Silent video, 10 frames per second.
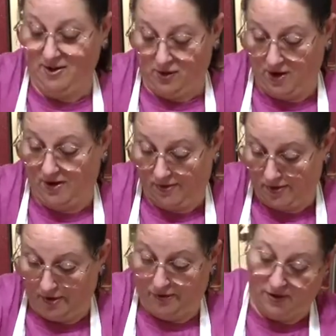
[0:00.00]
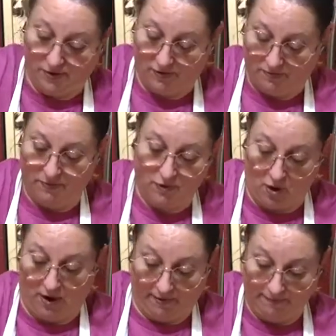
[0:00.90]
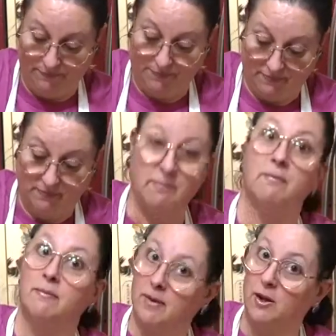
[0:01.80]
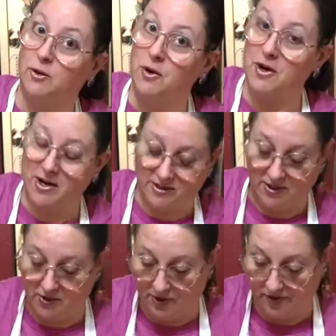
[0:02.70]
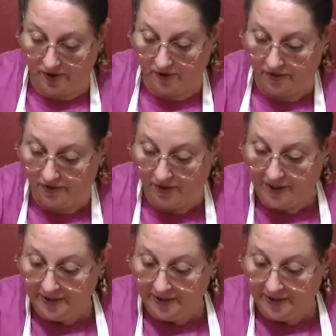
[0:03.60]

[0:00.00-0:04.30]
degrees Celsius, sorry. 218 degrees Celsius.